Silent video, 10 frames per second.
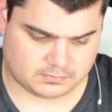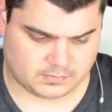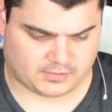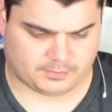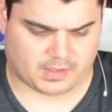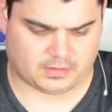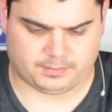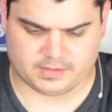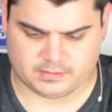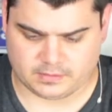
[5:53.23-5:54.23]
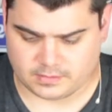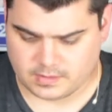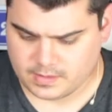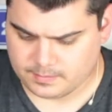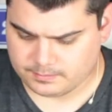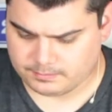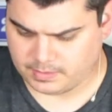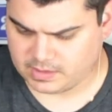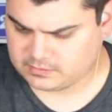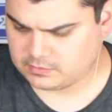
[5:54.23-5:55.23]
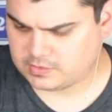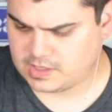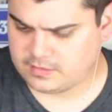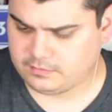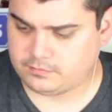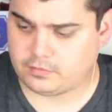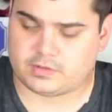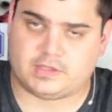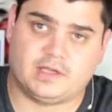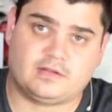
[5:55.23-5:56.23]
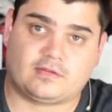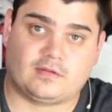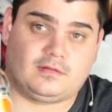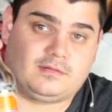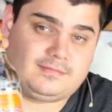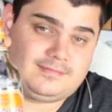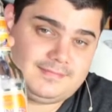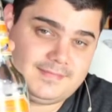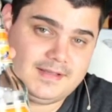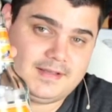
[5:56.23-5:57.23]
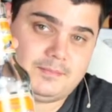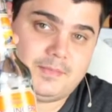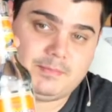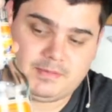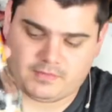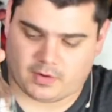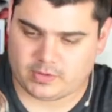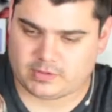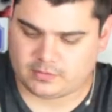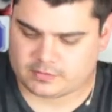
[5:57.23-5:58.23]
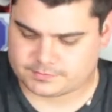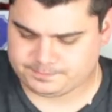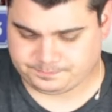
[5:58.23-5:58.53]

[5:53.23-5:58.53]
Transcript: That's my opinion. But okay, for the kids, it may be very good.